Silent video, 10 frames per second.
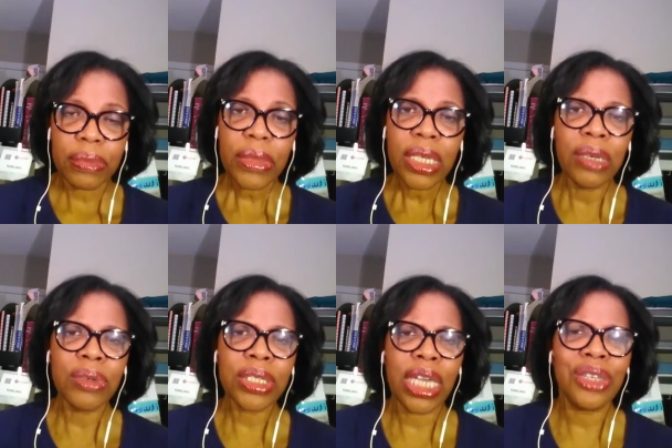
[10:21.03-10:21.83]
It
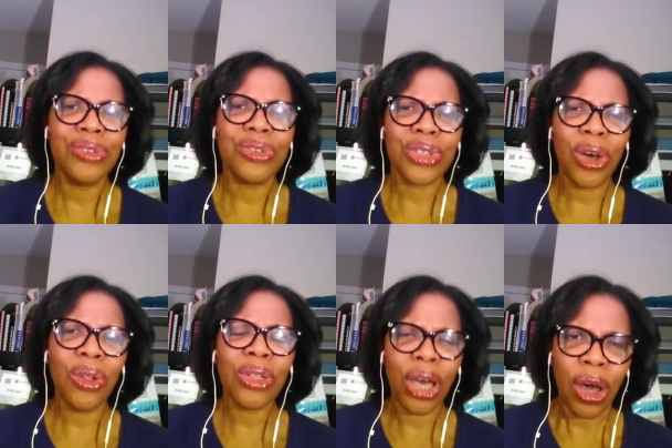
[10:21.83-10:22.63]
will take you
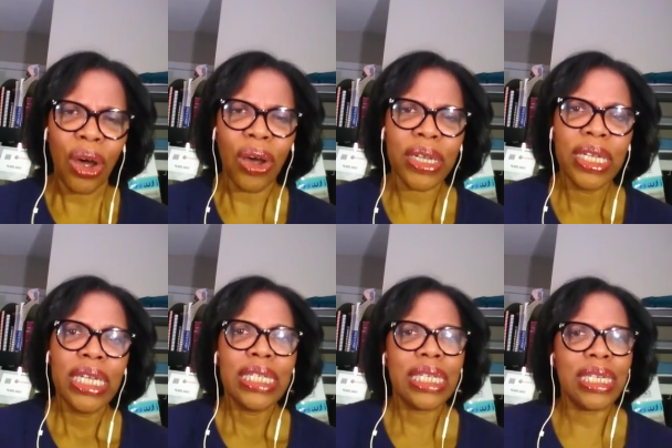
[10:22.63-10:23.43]
so long
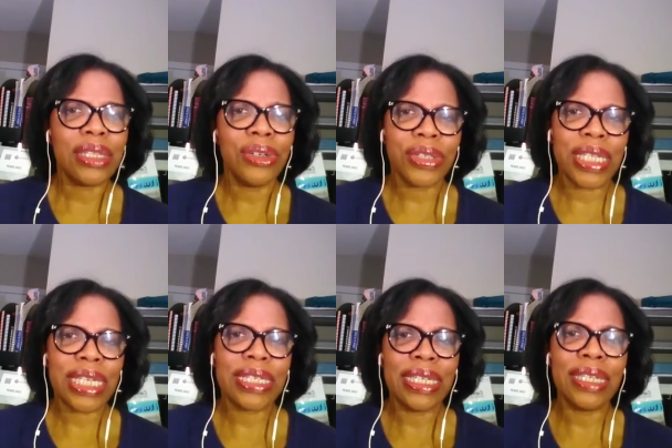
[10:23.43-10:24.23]
to get those
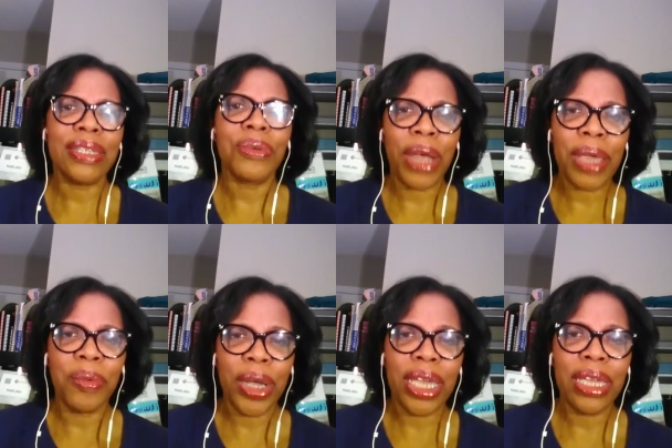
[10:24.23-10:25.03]
things done the right
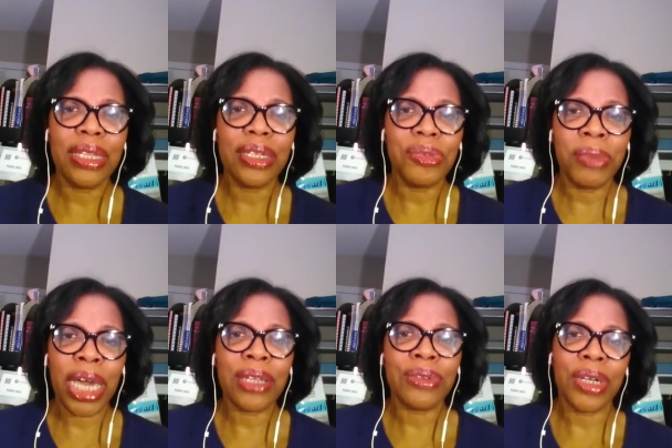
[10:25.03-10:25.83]
way that you
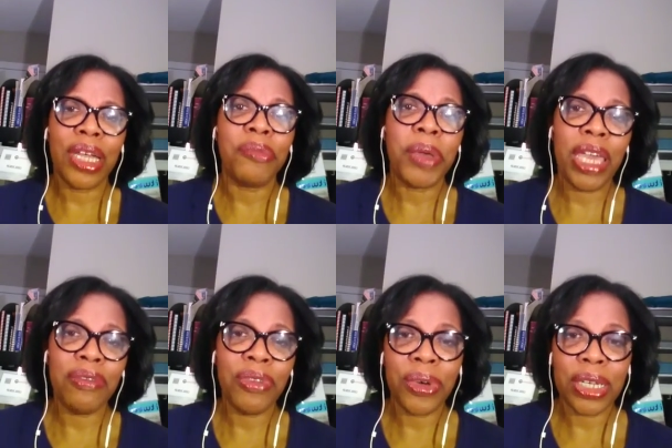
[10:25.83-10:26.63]
might as well have
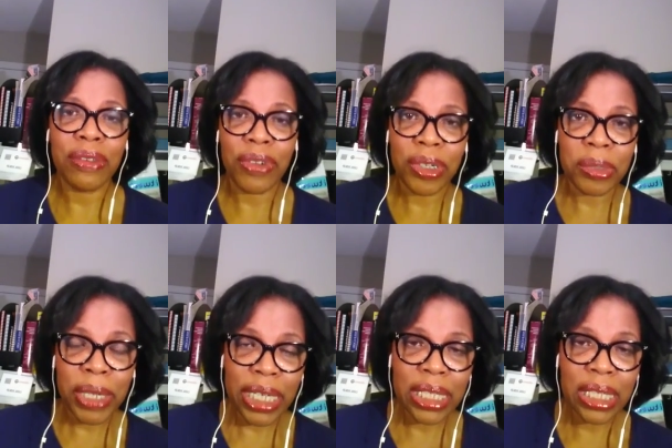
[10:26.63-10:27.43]
paid for it in the first
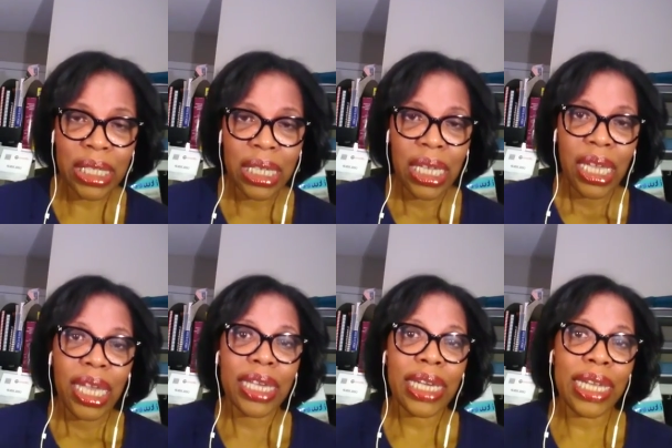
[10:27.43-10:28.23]
place
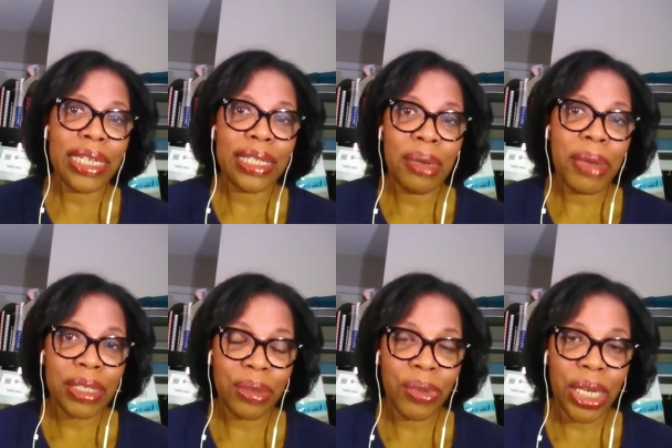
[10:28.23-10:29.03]
and got it done by
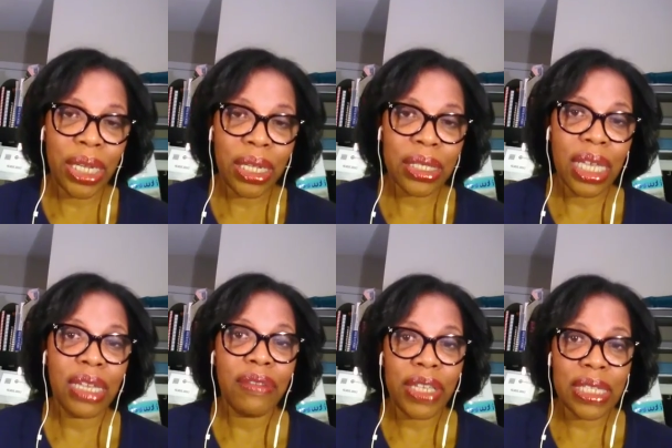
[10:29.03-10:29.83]
someone else
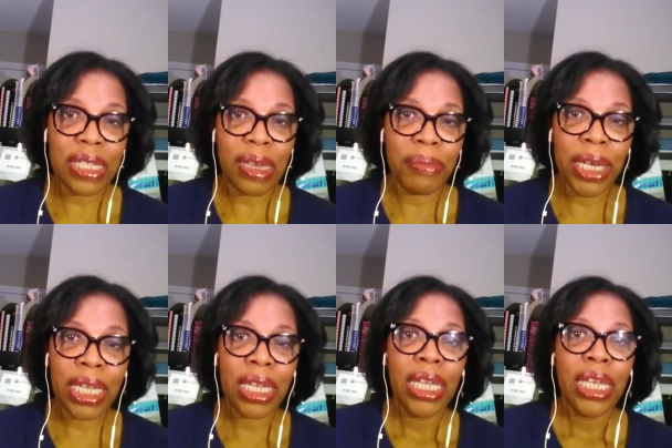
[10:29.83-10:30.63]
and invested that
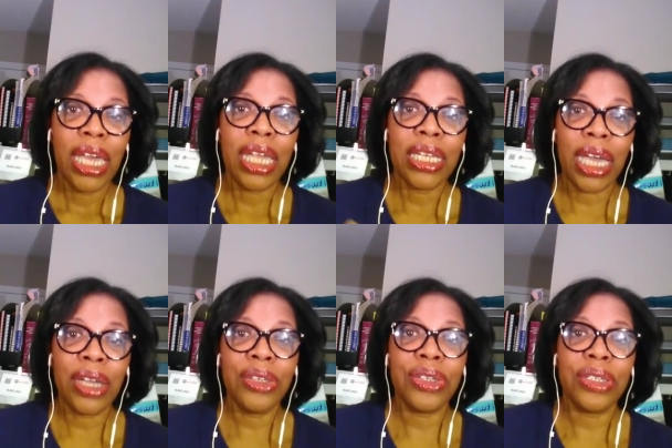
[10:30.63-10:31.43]
money. And now
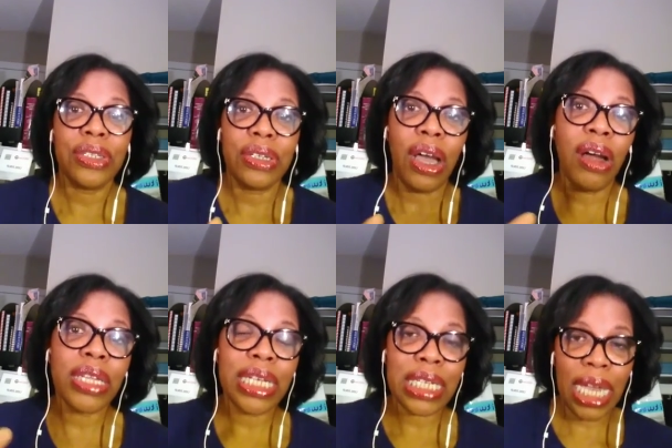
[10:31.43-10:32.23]
you can, all
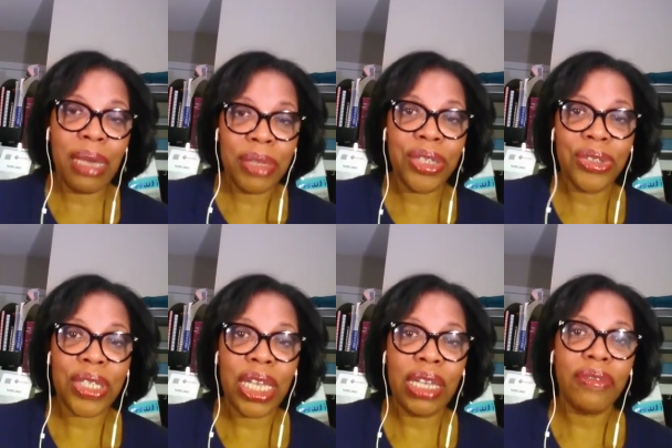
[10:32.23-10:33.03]
that time that you
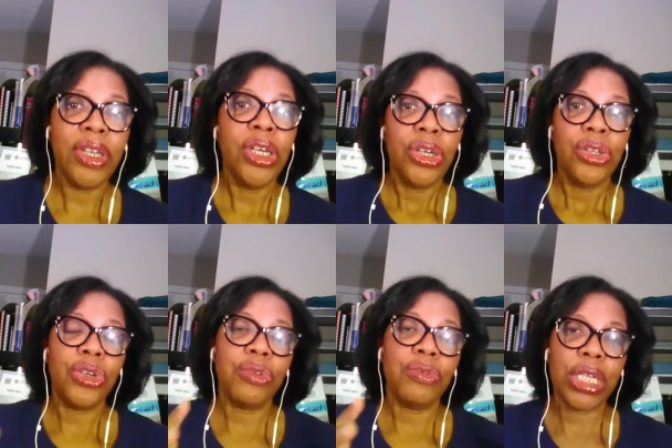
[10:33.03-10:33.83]
saved,
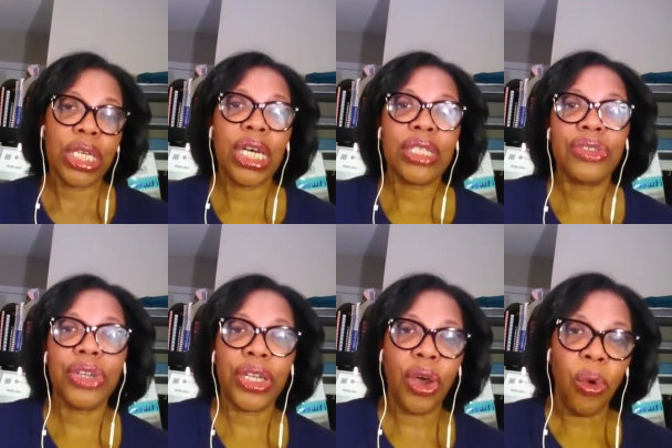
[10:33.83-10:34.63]
you can really
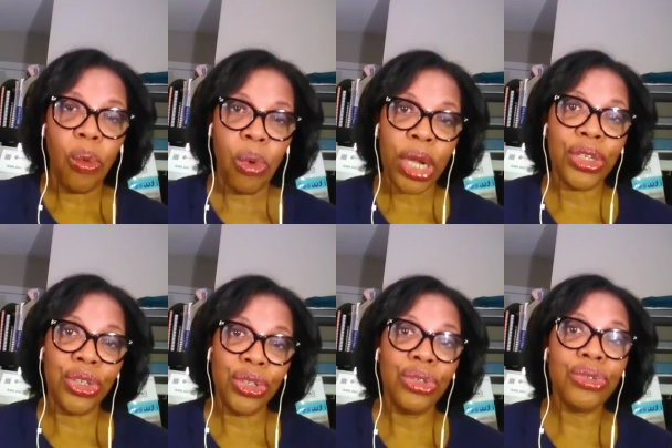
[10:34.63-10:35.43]
concentrate on what
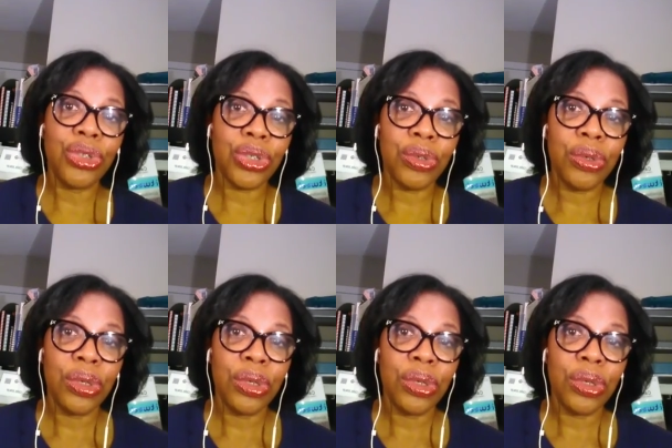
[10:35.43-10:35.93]
you do